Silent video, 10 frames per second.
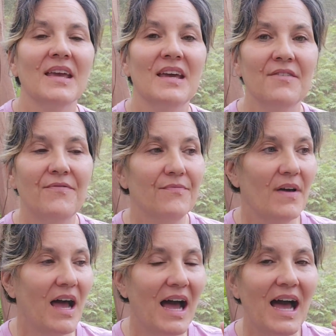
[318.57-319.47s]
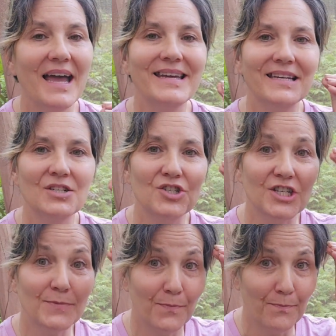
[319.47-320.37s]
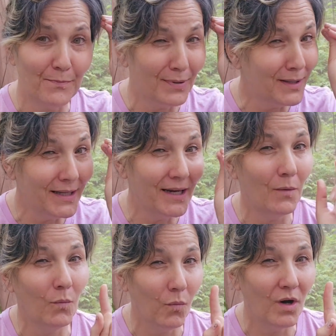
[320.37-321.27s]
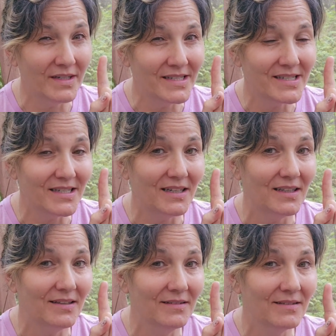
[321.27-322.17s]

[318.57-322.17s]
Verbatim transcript: If I can just plant one seed,